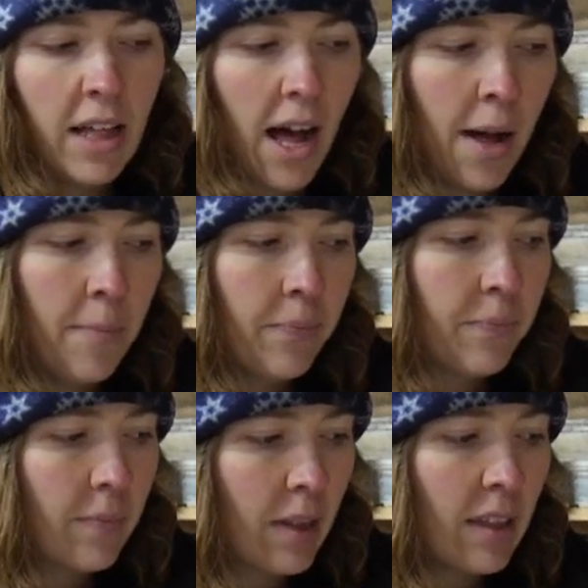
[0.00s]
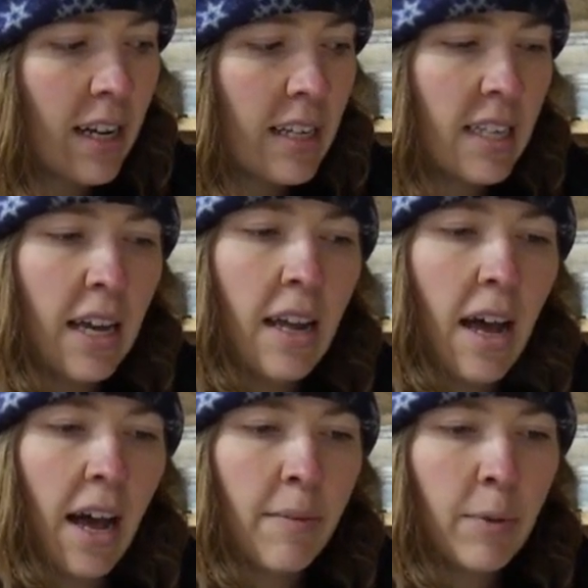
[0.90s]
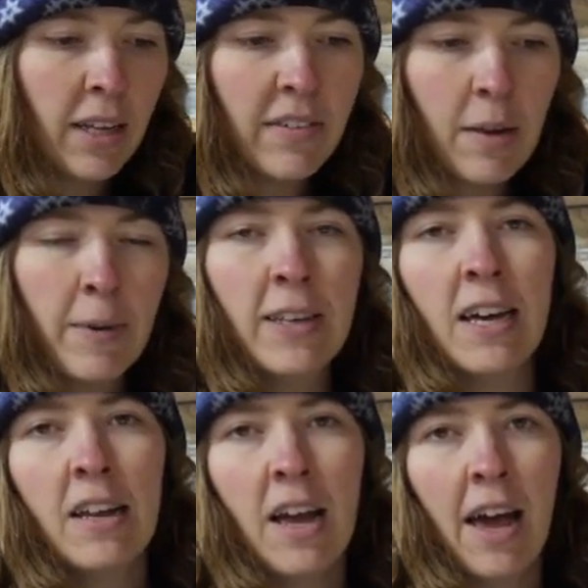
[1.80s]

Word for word: um, like I said, I believe it could be done.